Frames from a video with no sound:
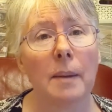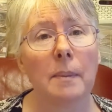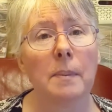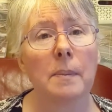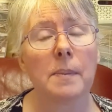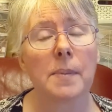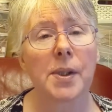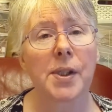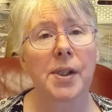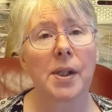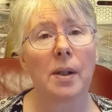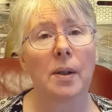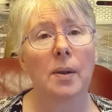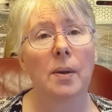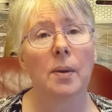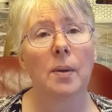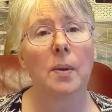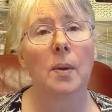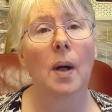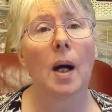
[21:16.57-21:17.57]

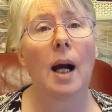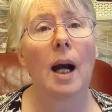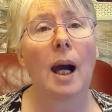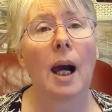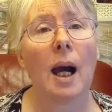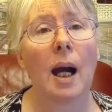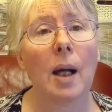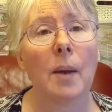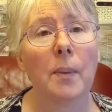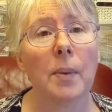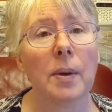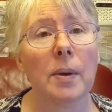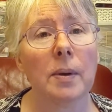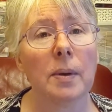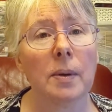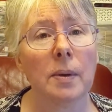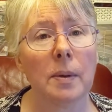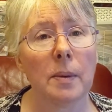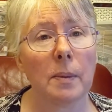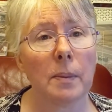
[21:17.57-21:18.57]
So I
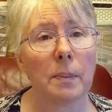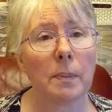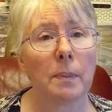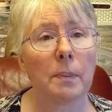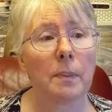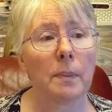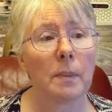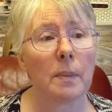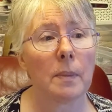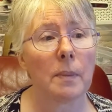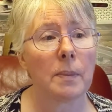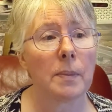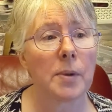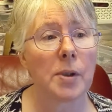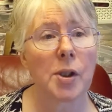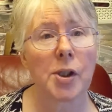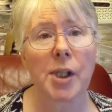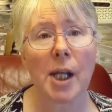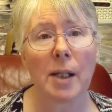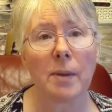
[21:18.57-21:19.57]
will
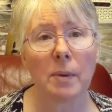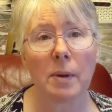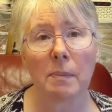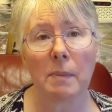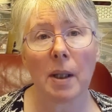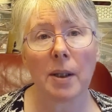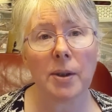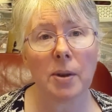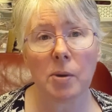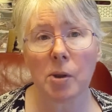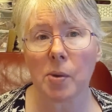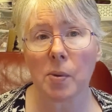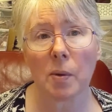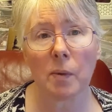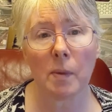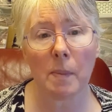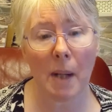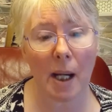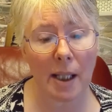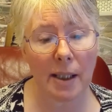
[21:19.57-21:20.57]
just end with my usual
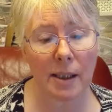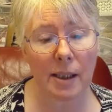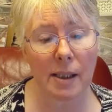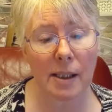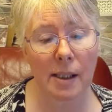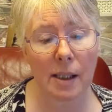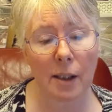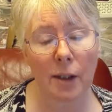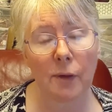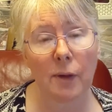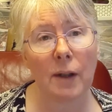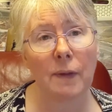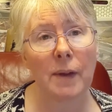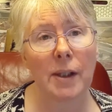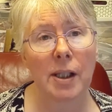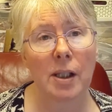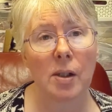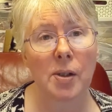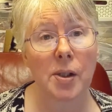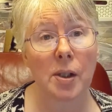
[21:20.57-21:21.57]
reminders. 3
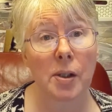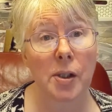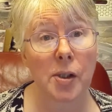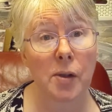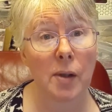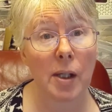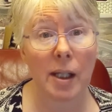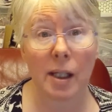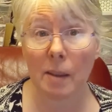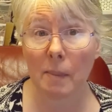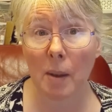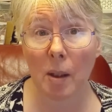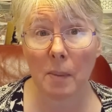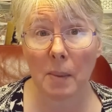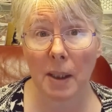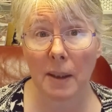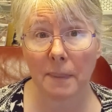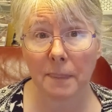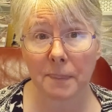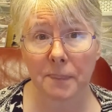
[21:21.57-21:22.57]
videos on the screen in a
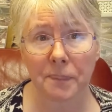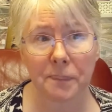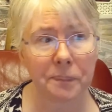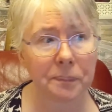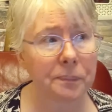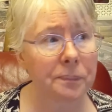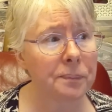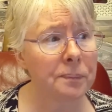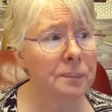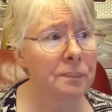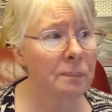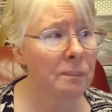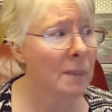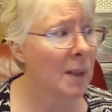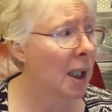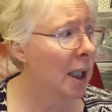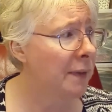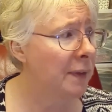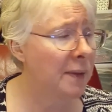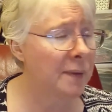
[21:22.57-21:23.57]
moment.
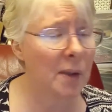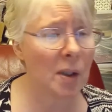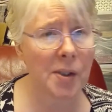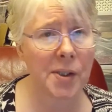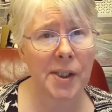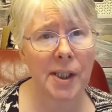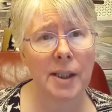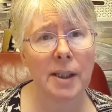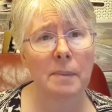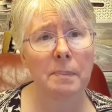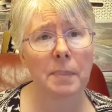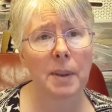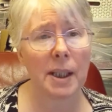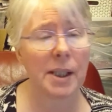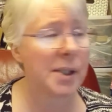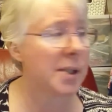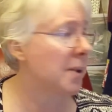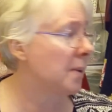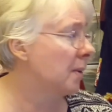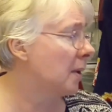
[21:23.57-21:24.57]
If you've not seen them,
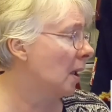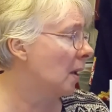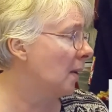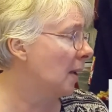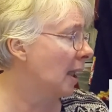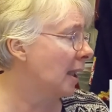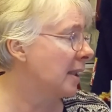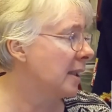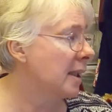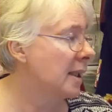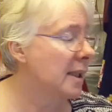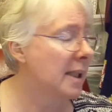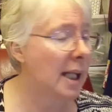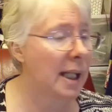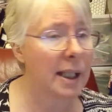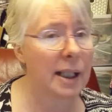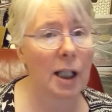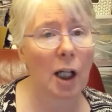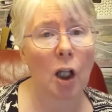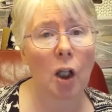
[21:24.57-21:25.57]
please do go and
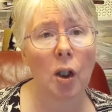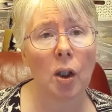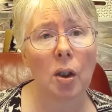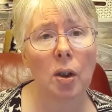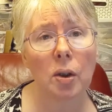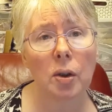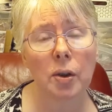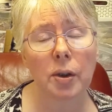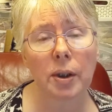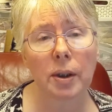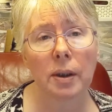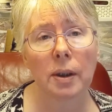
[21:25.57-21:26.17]
take a look.